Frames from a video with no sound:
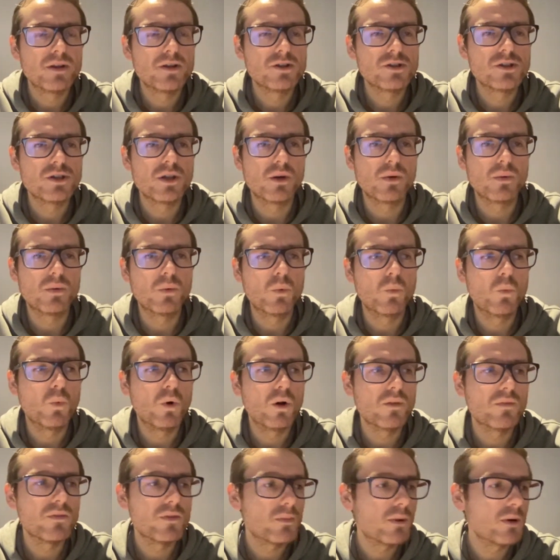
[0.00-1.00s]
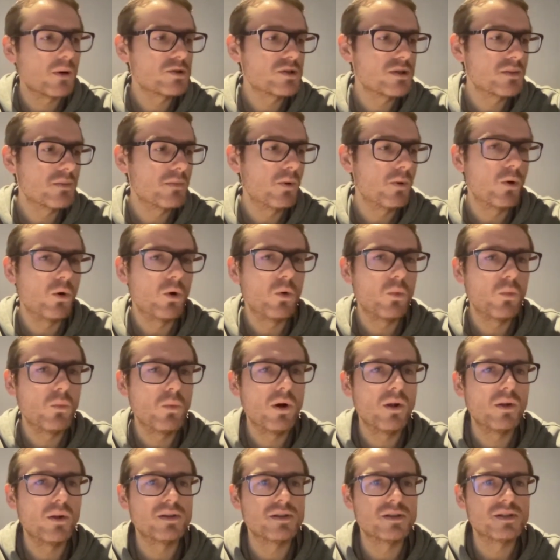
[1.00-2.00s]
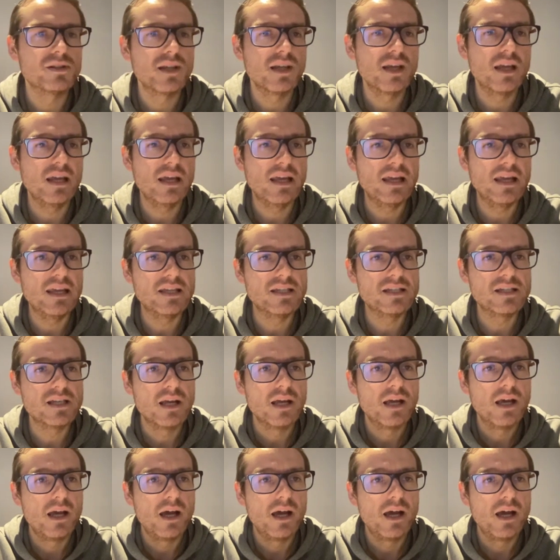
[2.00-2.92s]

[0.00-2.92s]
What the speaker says: So one of the most important ones is